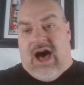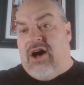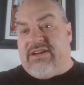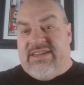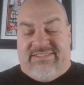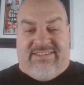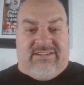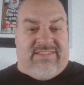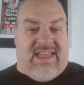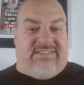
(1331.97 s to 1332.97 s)
I'll
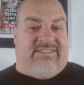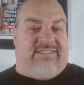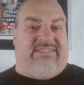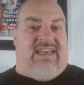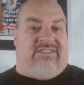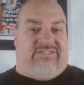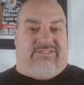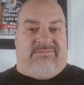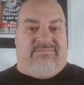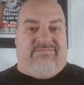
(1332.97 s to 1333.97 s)
consider that
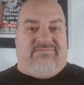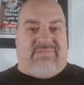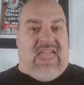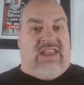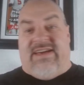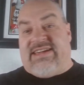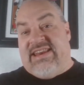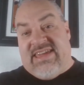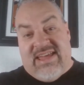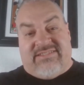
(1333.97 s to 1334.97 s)
success. And if I
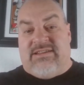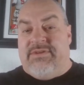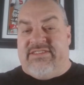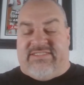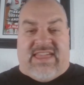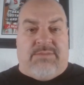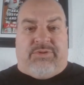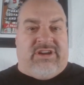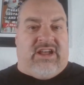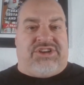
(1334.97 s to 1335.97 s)
can get some of the same
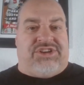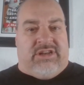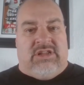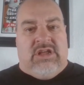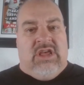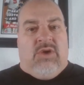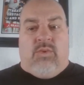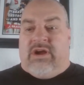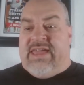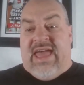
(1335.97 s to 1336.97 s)
production,
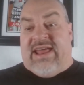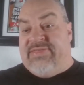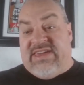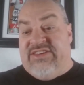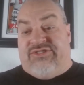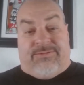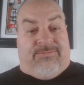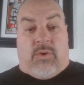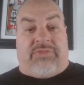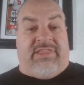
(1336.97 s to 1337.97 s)
where again, I think he's your
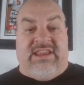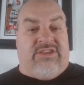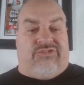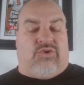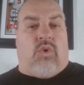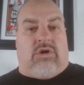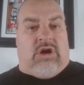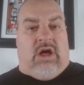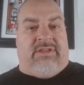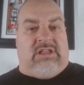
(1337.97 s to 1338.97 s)
fourth leading scorer
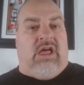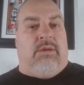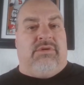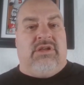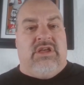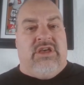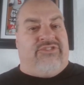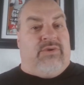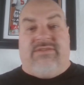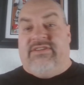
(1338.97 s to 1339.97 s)
on the club.
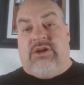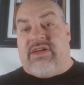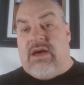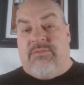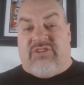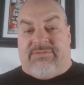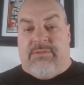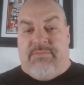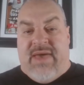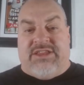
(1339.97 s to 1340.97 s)
So even though he comes off
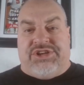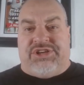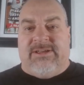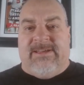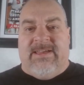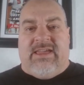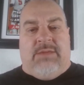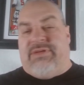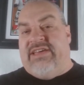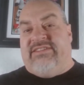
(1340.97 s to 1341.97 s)
the bench
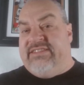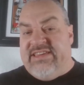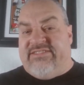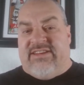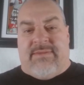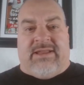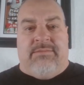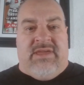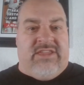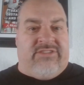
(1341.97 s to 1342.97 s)
and plays a decent amount
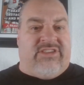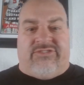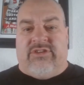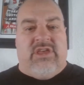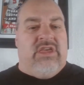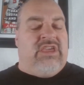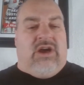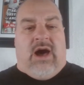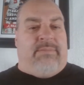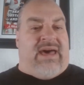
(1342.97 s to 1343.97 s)
of minutes, he's, you
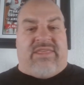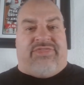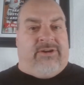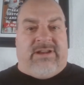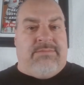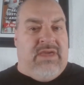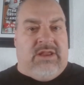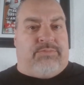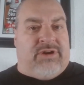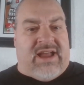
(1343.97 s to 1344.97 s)
know, about a 30
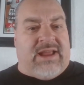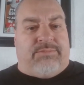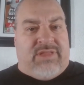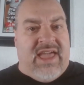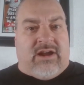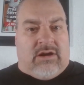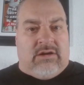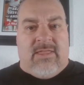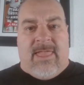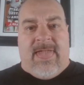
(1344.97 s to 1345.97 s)
minute per night player.